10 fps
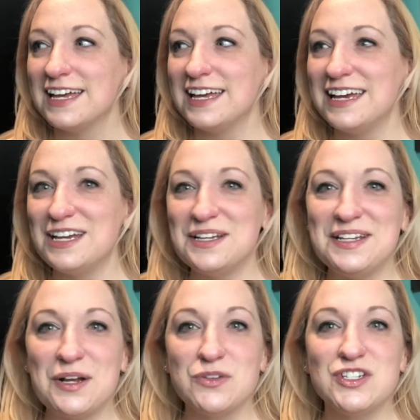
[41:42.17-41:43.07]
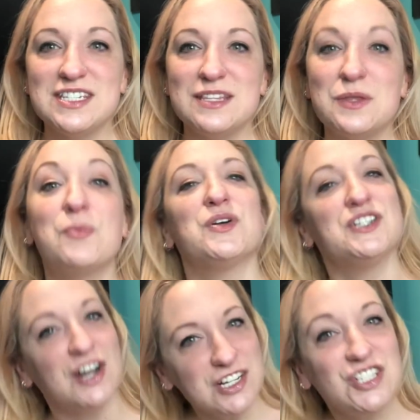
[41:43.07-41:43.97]
eh, you know, just the, the
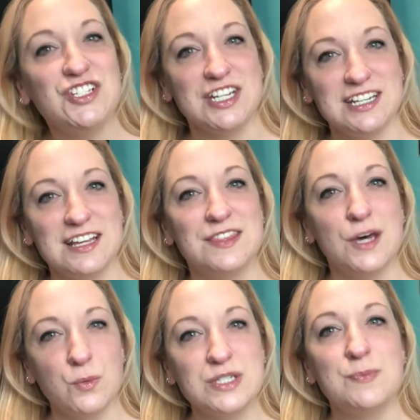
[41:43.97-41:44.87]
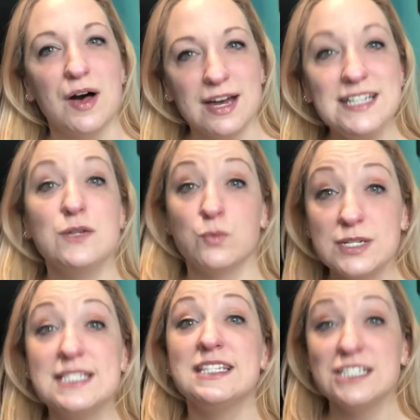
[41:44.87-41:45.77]
production that was behind it
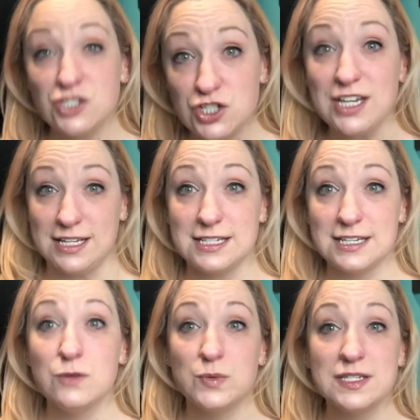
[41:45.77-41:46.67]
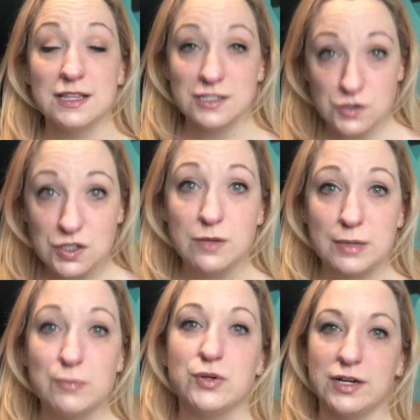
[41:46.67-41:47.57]
was legit. It was a
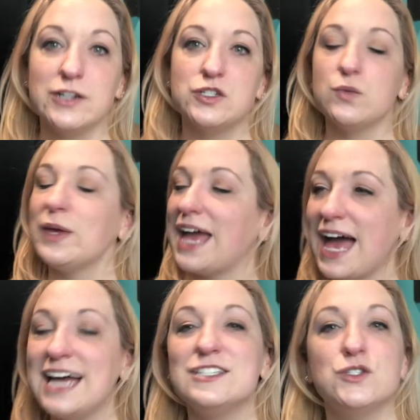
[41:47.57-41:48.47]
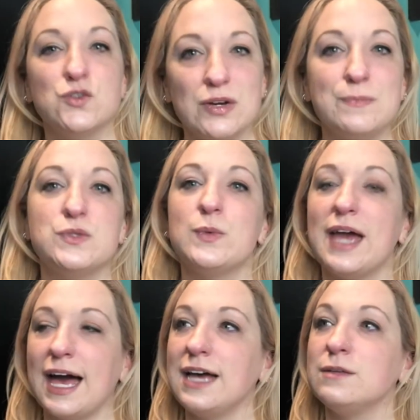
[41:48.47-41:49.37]
legitimate production. We had scripts, we
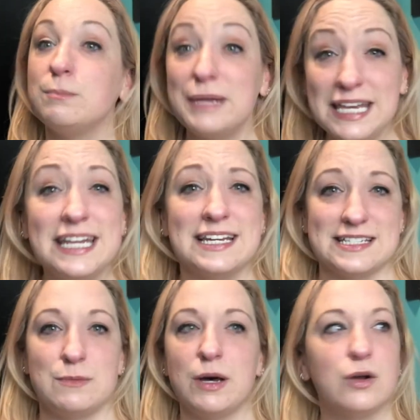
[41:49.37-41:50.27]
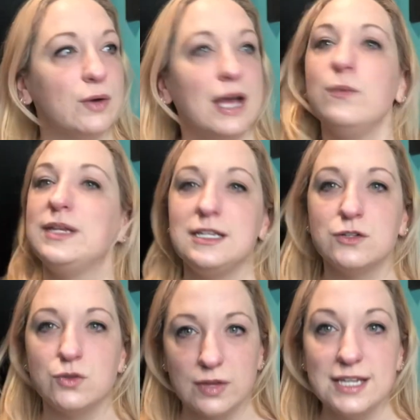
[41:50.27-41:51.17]
had meetings about, okay, we need to
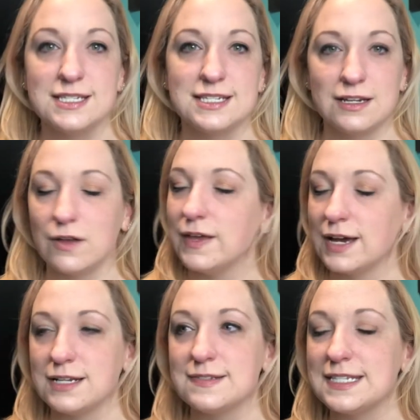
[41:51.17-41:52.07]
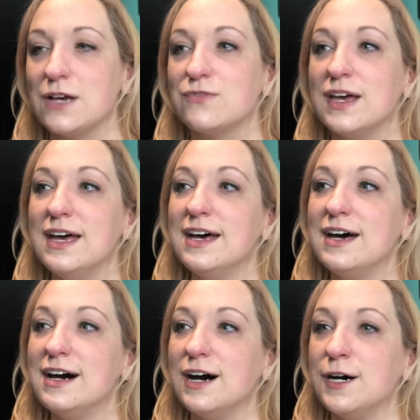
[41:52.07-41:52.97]
do this and all that kind of stuff.
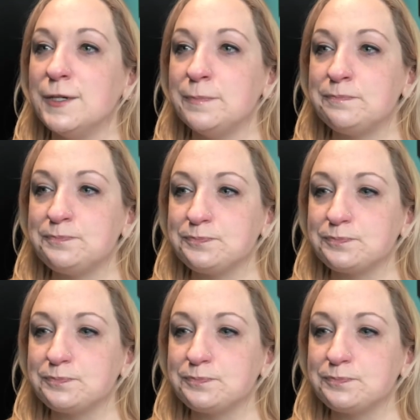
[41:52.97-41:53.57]
Um,